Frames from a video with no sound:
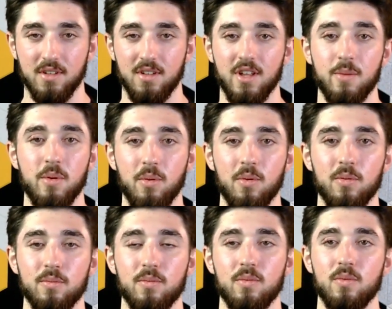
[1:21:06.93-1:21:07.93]
A lot of people
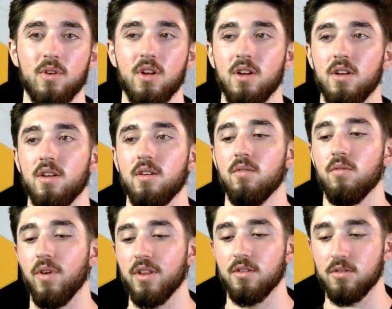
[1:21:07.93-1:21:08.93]

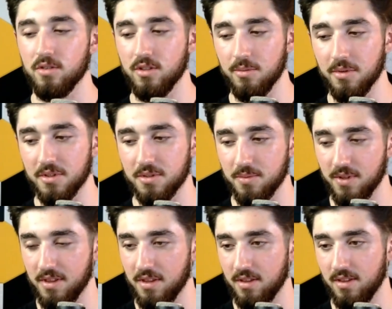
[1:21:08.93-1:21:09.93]
write their cold emails
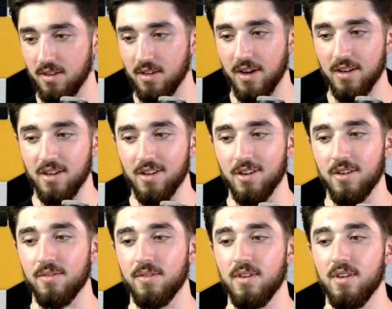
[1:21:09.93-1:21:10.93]
with the idea
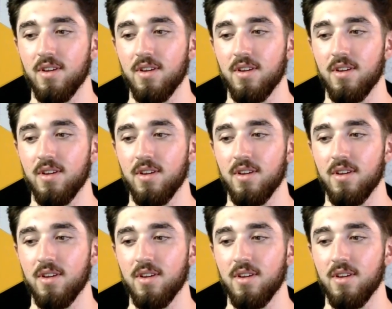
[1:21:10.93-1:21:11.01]
of,